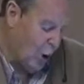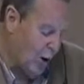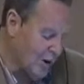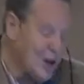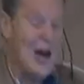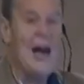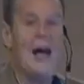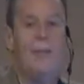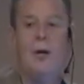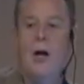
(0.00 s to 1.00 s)
We have a hard
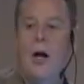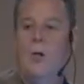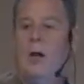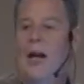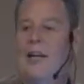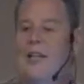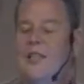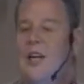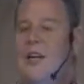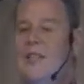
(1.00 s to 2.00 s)
time. But
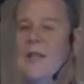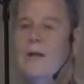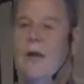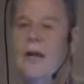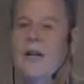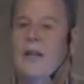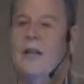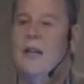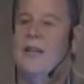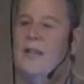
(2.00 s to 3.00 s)
like he says in,
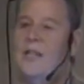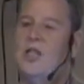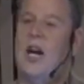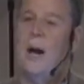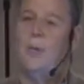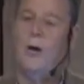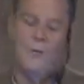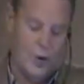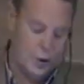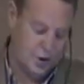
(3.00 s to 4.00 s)
in uh, this
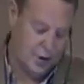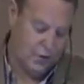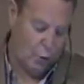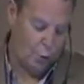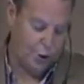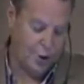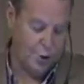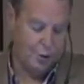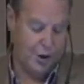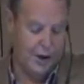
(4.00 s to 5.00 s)
chapter in verses
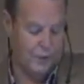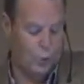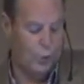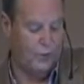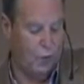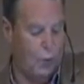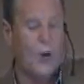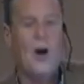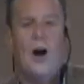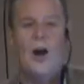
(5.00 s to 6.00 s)
43 and
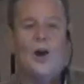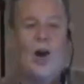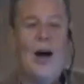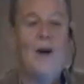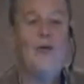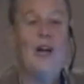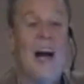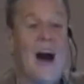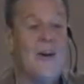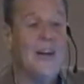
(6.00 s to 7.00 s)
44,
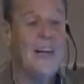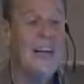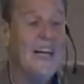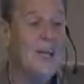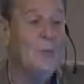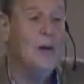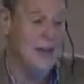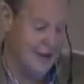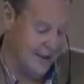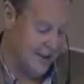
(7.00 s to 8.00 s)
loving our
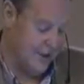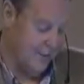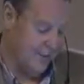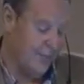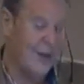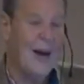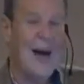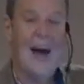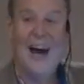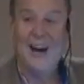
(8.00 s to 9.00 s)
enemies
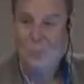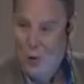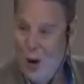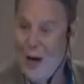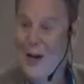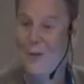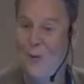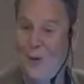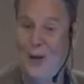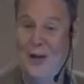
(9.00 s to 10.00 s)
and
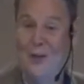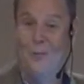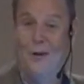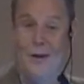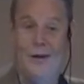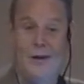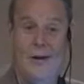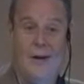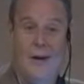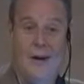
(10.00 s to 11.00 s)
praying for them.
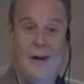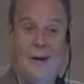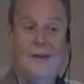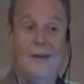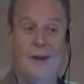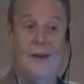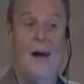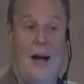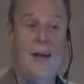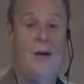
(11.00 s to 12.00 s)

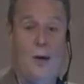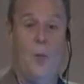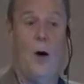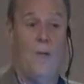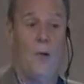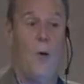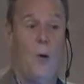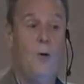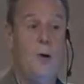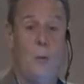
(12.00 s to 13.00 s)
Yeah, I know you pray
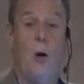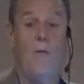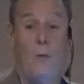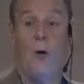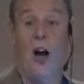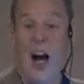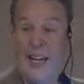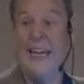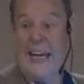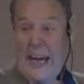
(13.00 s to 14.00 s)
for them. You pray
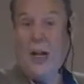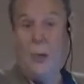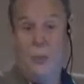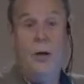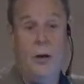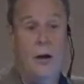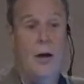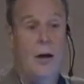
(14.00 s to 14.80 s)
for God to get them.